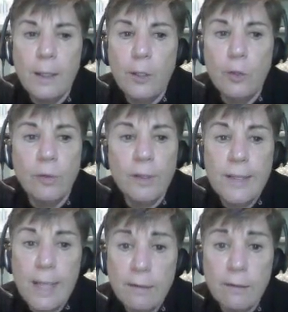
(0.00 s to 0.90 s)
Use a
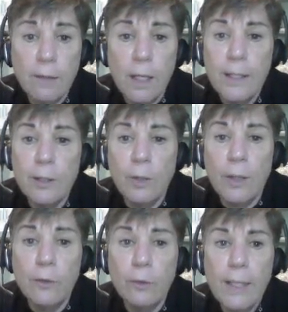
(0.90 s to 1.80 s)
desk light or
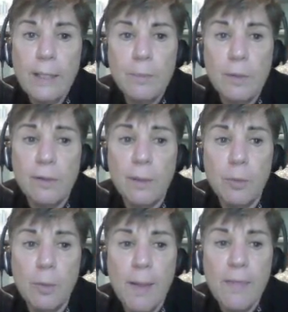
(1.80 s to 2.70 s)
other lamp to
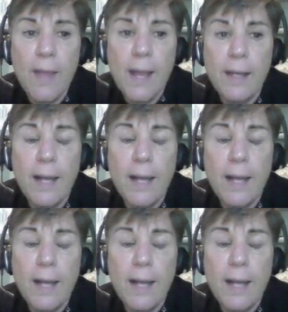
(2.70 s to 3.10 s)
supplement that.